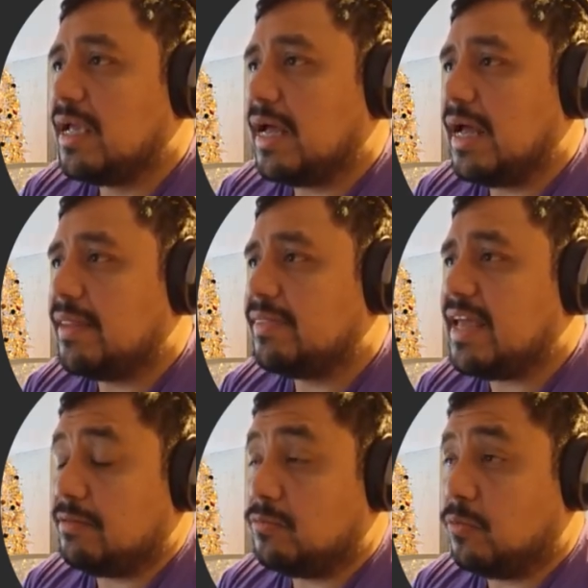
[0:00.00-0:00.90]
And
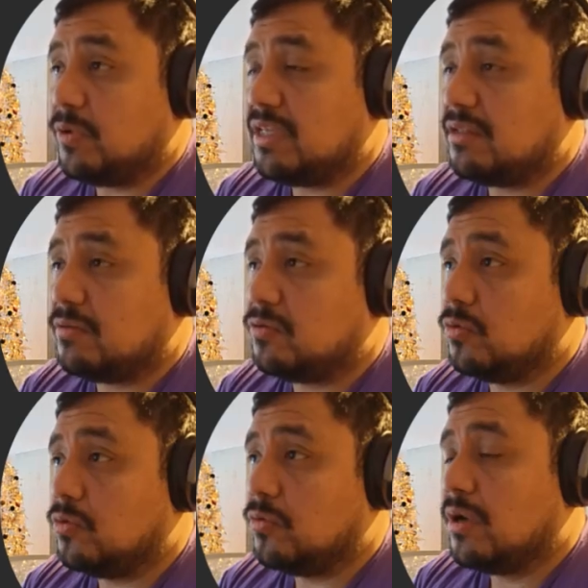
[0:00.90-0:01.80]
then we need
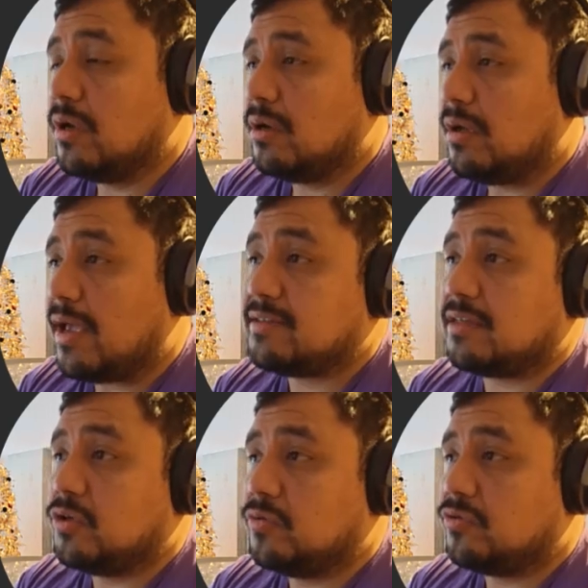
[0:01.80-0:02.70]
to
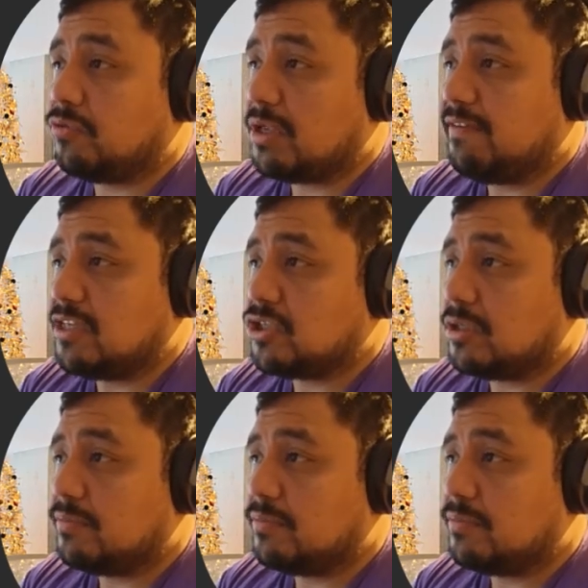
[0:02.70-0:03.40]
execute the rig facial.